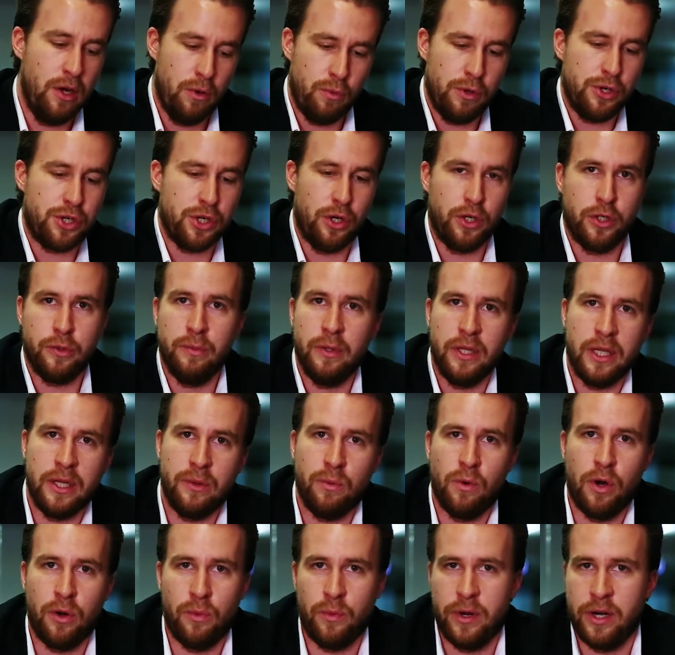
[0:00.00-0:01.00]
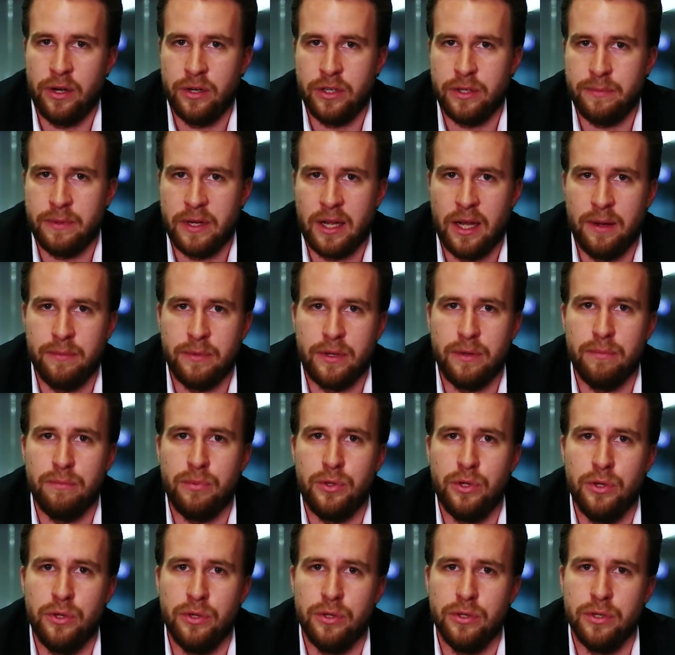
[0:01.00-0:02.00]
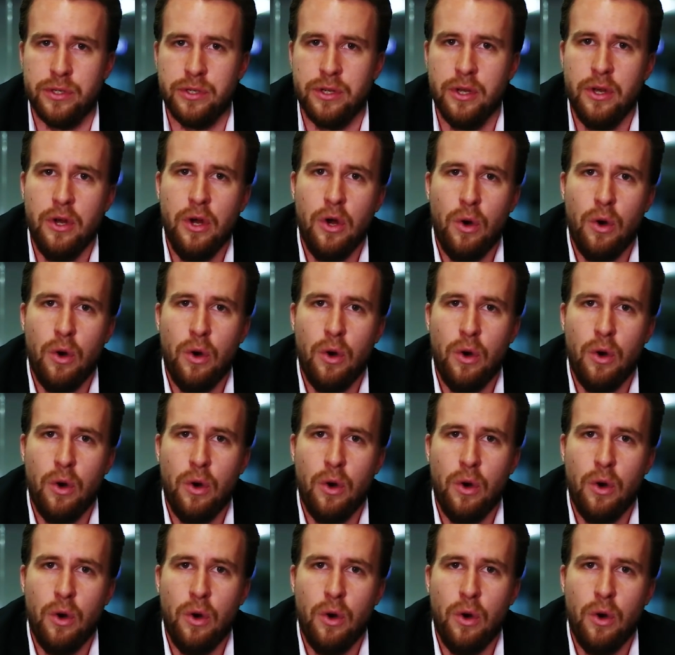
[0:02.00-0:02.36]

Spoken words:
which ultimately what went on to become computers.